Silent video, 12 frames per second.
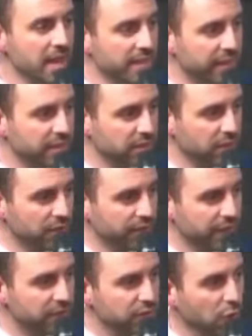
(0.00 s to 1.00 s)
They serve
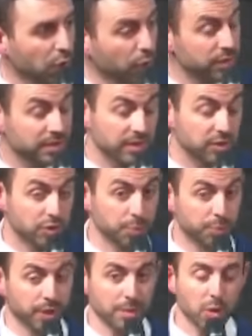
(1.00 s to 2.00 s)
in its courts, its
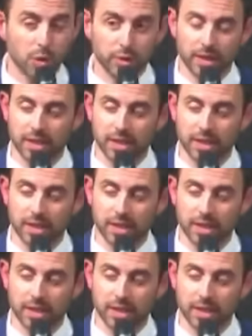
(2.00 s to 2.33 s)
Supreme Court,